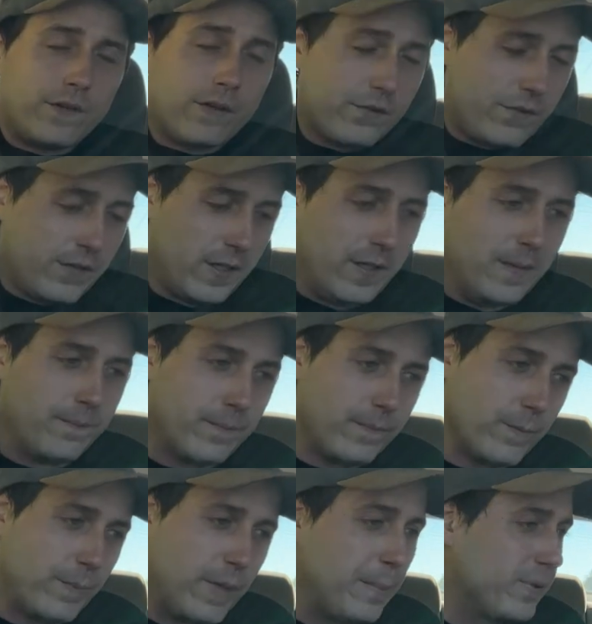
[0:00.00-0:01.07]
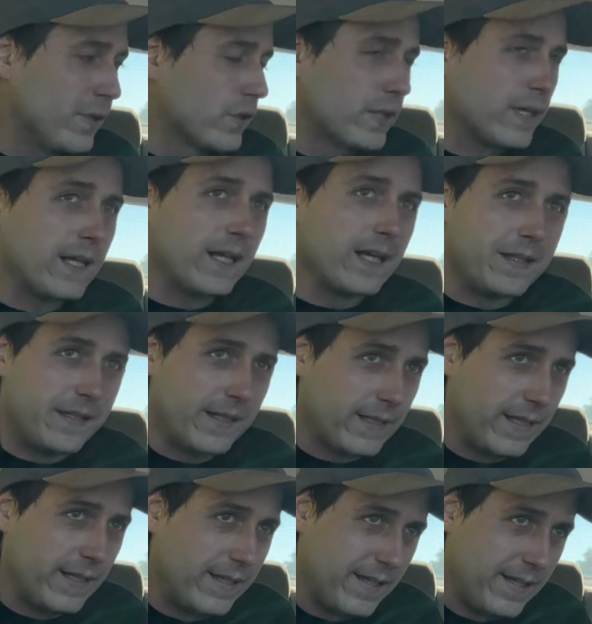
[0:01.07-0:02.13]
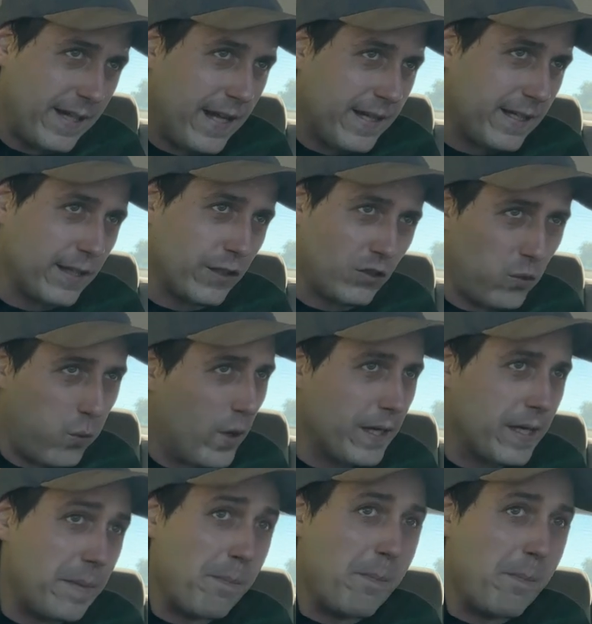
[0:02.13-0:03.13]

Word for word: there's um, people are getting addicted to taking 20